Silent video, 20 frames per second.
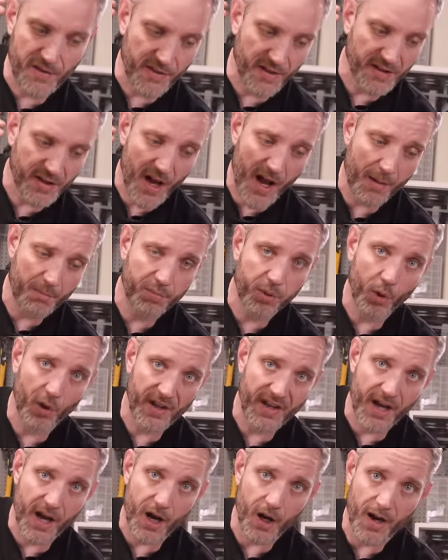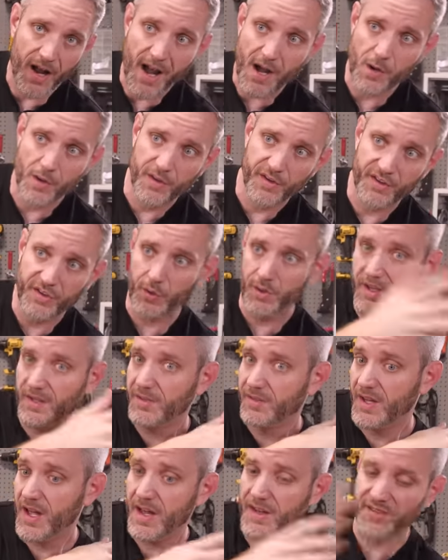at the top, pulling air out, so it
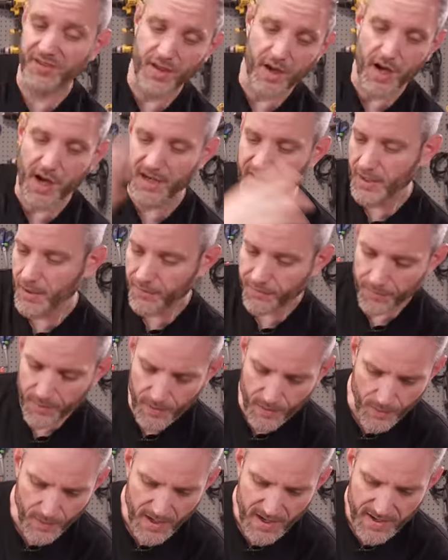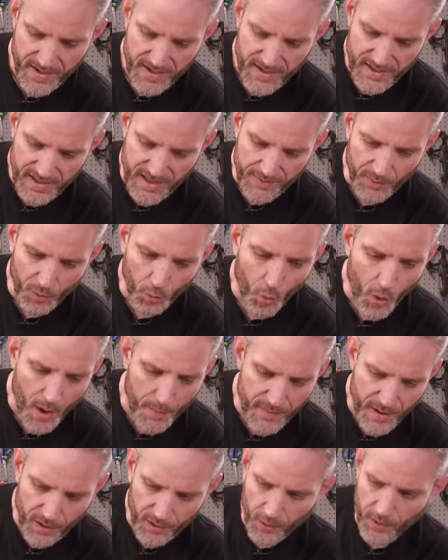exhausts the hot air through. Even
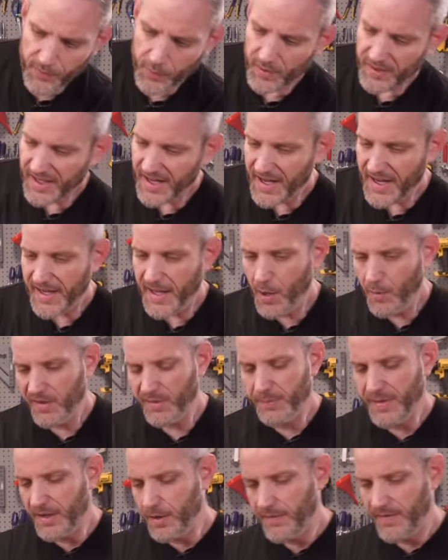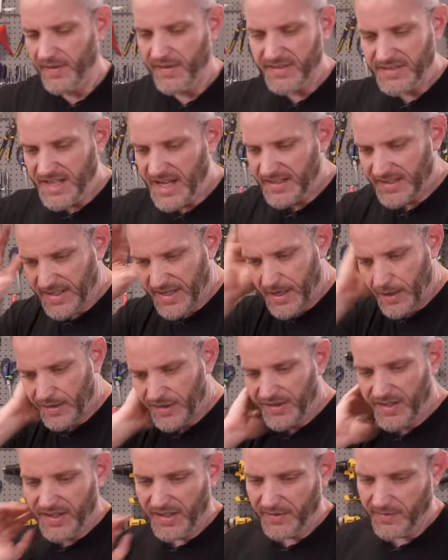warm air going through an AIO is better than stagnant air
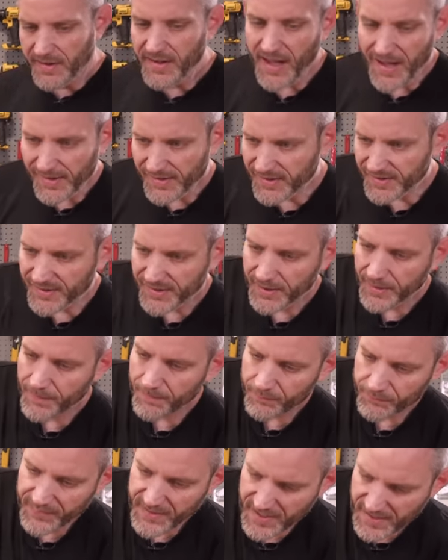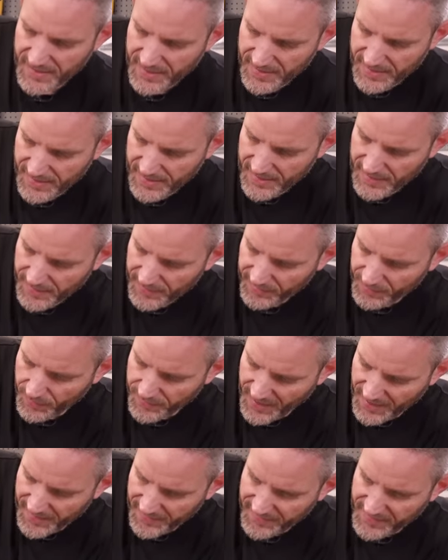sitting in the case. So
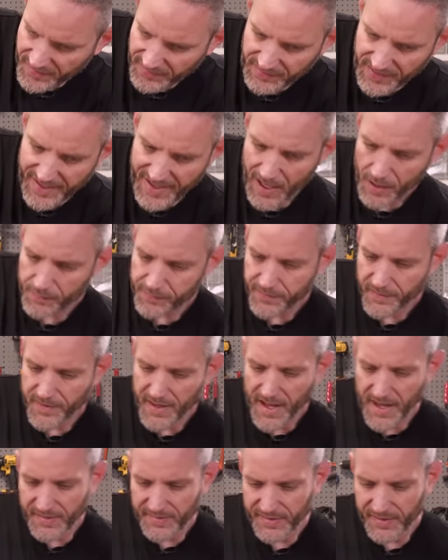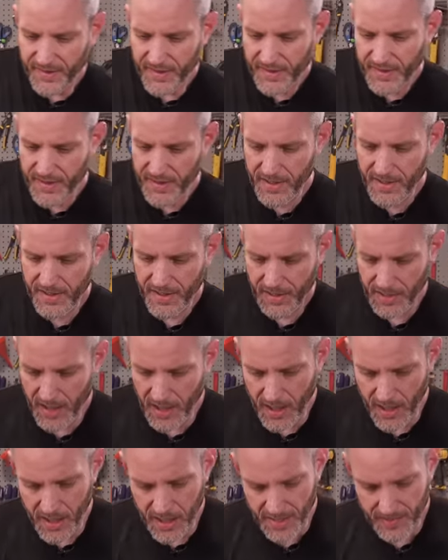that is the layout for that.
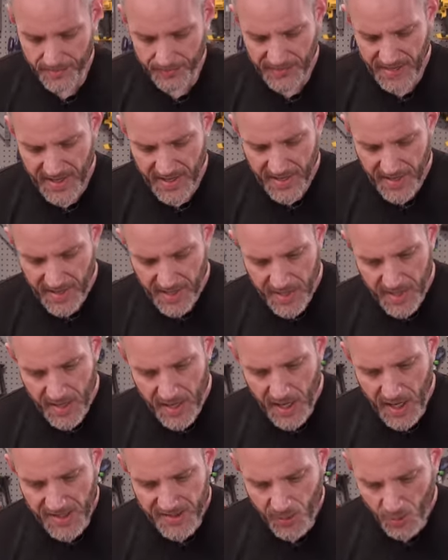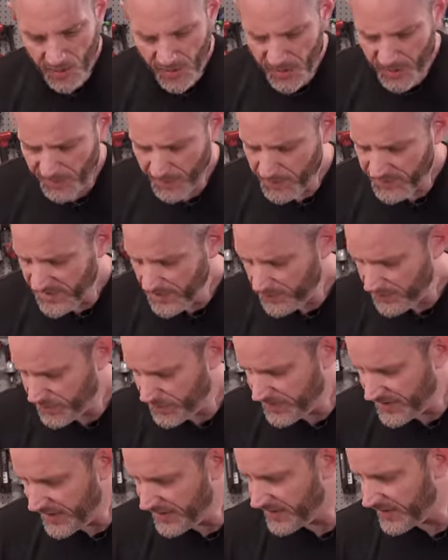Um, I do want to do some
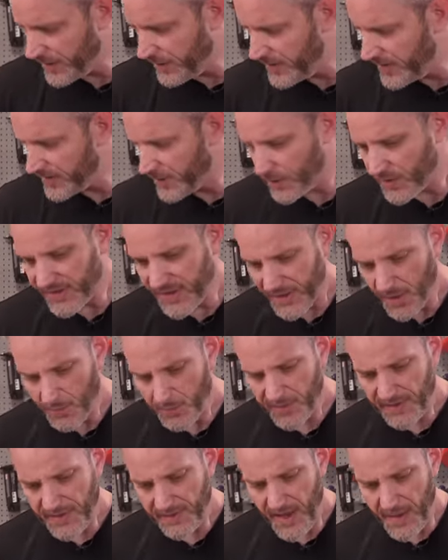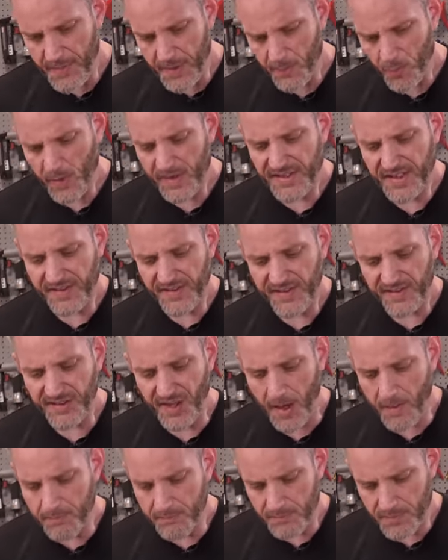temperature testing on this though, because I don't believe, I remember we did
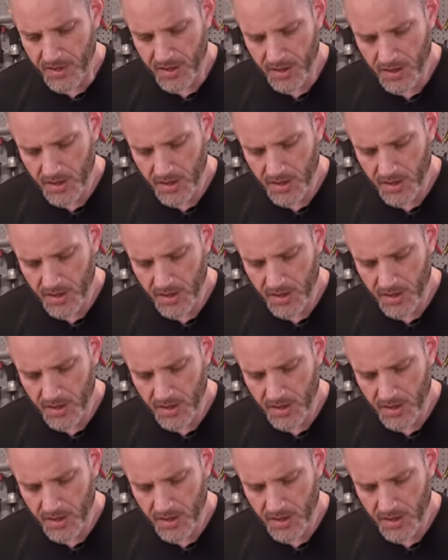some